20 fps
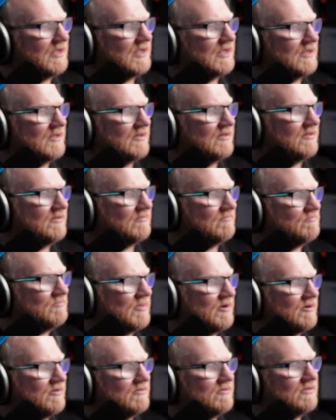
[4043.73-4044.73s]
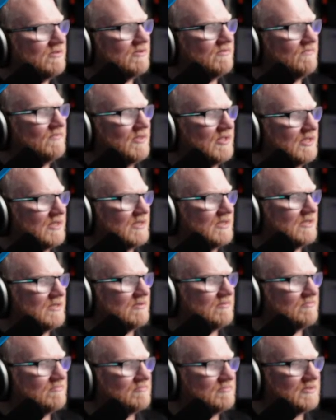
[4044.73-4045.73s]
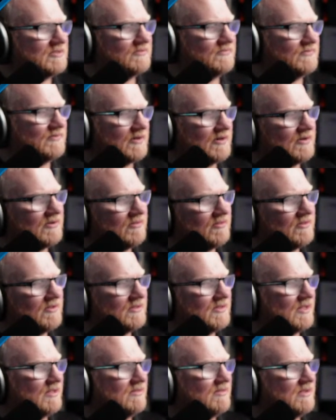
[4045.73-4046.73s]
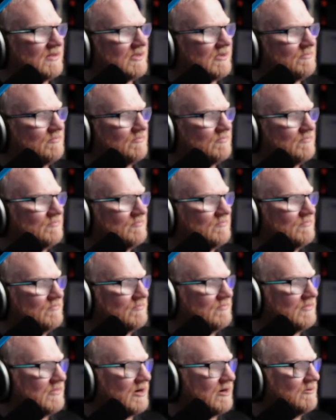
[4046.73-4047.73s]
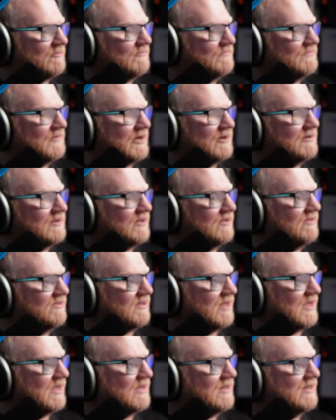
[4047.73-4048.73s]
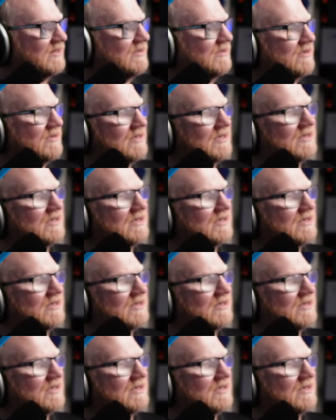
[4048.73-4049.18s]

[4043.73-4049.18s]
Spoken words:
is most of the defaults that they set up are fairly sane.